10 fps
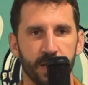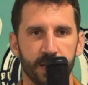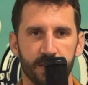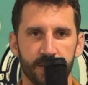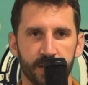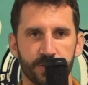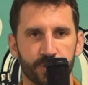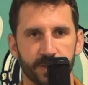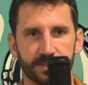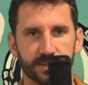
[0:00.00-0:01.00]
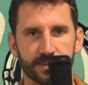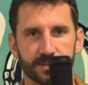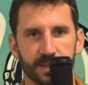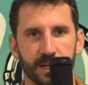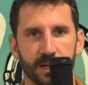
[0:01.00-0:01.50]
the
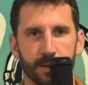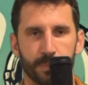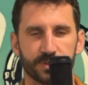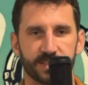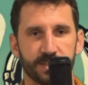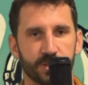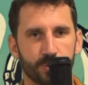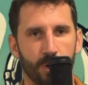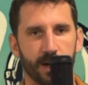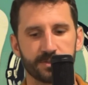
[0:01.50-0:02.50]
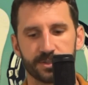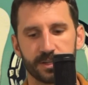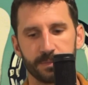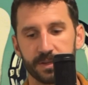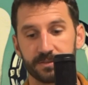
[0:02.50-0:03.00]
increases percentage-wise are
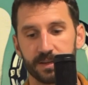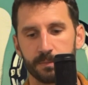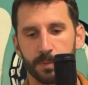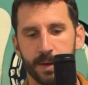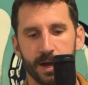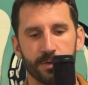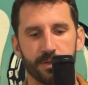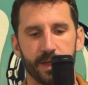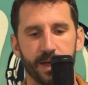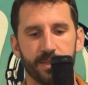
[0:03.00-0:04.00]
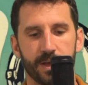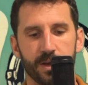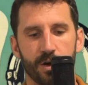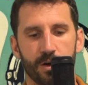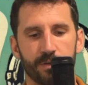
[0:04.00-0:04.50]
going to be the same amount that they
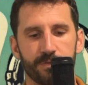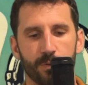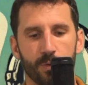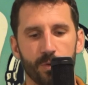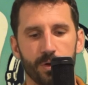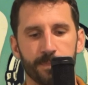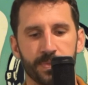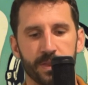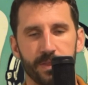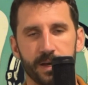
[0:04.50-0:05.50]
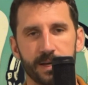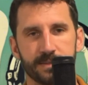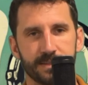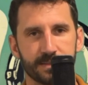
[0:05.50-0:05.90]
are for the